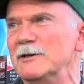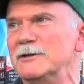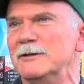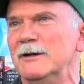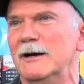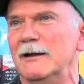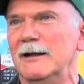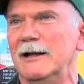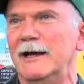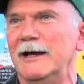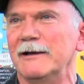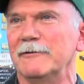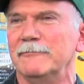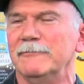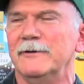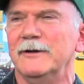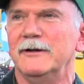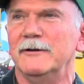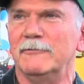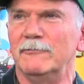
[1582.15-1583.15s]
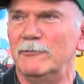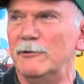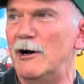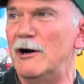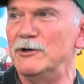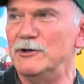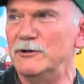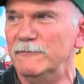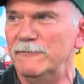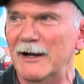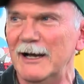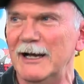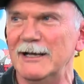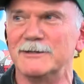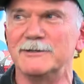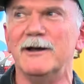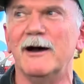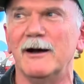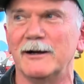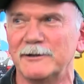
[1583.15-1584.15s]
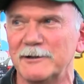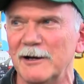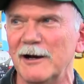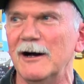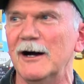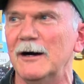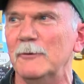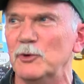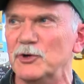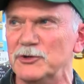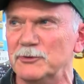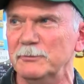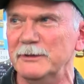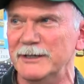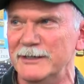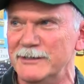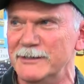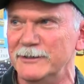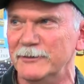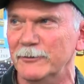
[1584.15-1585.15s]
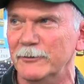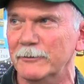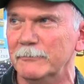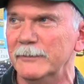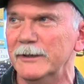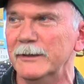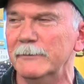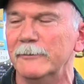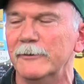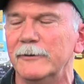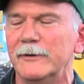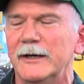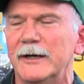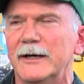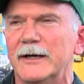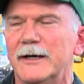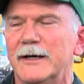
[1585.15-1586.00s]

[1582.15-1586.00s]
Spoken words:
It's not like rogervines.com, which would be easy to remember.